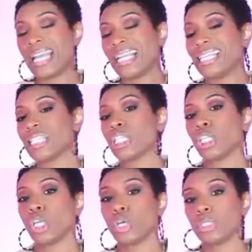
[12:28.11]
and get us a
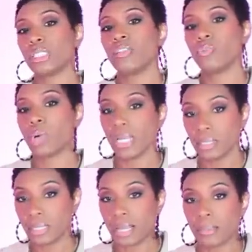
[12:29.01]
long sleeve
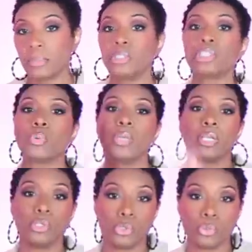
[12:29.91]
white top so we
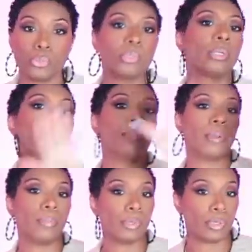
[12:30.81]
can dupe
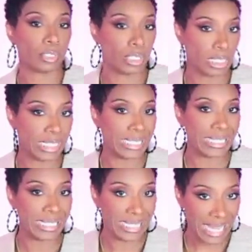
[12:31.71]
baby girl's look in the
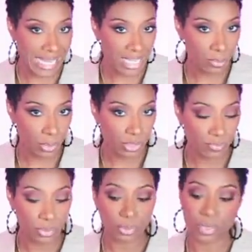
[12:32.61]
second
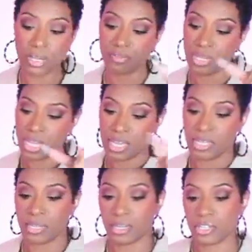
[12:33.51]
inspiration photograph.
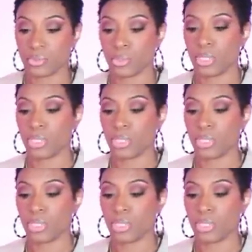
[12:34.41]
Yeah, that's what we're